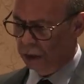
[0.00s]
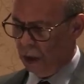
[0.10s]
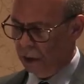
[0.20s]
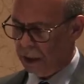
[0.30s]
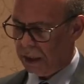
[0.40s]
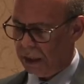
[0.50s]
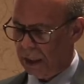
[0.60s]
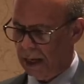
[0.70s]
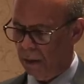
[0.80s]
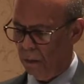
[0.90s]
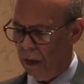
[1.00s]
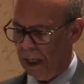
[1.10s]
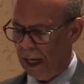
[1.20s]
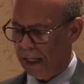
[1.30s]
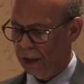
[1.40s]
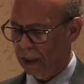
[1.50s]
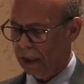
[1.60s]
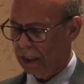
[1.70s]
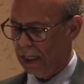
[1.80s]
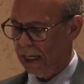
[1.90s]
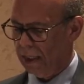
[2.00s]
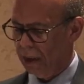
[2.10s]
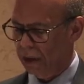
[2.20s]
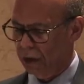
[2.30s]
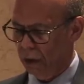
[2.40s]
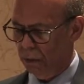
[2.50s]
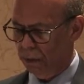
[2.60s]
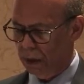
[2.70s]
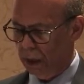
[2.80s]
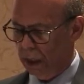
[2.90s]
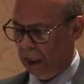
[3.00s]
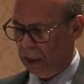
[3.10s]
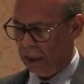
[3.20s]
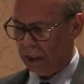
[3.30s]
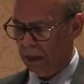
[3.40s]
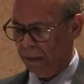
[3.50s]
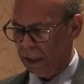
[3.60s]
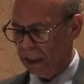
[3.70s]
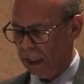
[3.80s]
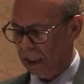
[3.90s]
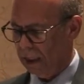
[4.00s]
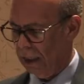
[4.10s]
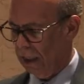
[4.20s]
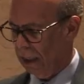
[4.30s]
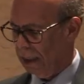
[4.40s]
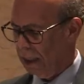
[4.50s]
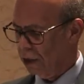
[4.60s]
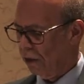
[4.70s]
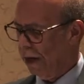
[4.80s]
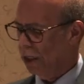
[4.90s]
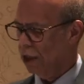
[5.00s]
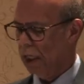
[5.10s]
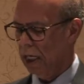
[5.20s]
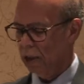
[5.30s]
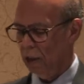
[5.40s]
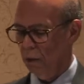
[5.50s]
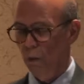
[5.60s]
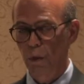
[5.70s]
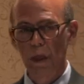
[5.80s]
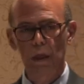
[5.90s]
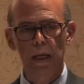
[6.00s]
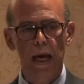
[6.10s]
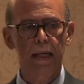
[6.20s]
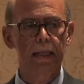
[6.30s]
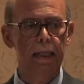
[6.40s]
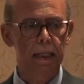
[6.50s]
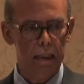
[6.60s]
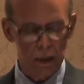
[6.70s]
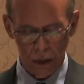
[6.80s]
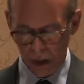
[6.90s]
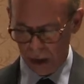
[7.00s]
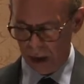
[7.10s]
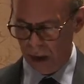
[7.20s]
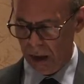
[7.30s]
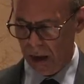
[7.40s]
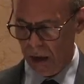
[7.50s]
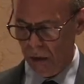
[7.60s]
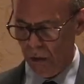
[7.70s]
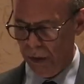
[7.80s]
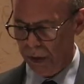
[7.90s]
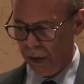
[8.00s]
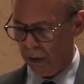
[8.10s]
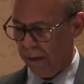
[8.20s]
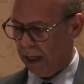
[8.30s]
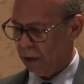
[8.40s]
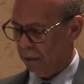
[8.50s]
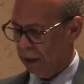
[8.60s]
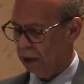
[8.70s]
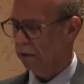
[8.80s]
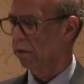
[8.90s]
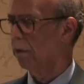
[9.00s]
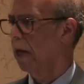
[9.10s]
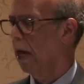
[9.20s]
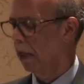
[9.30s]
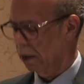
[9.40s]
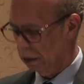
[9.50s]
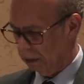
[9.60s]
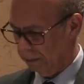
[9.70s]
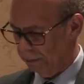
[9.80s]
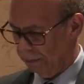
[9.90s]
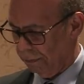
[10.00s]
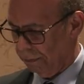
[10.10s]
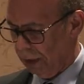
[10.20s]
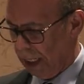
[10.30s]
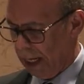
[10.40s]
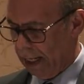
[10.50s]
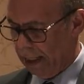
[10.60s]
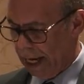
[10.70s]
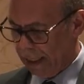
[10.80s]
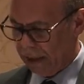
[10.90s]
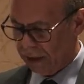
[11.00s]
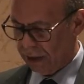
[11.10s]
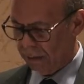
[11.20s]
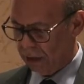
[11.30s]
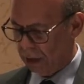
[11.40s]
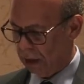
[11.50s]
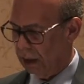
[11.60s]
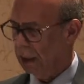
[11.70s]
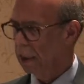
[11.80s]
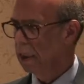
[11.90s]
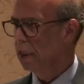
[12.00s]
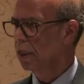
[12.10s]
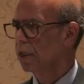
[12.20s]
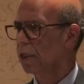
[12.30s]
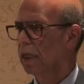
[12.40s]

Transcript: notice that what I just said assumes, to some extent, that your education will not end with your graduation from college. And that assumption is